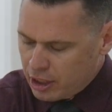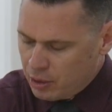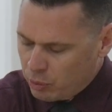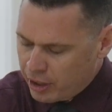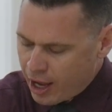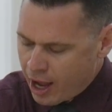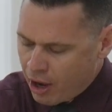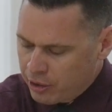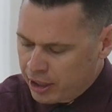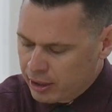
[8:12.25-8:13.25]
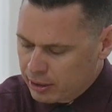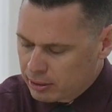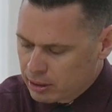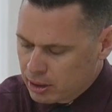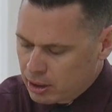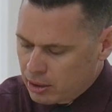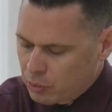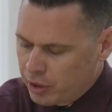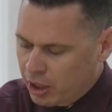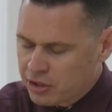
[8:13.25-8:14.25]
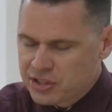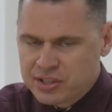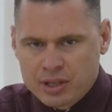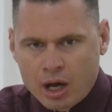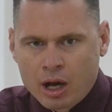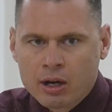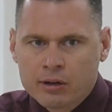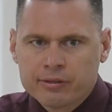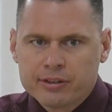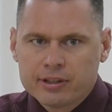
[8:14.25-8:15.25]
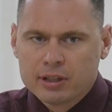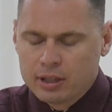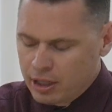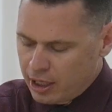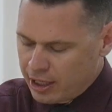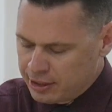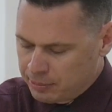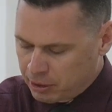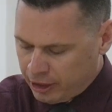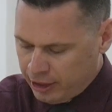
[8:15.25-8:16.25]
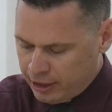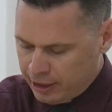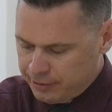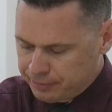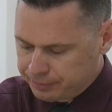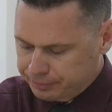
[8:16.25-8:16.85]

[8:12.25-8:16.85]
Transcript: And without it, we are starved and depleted.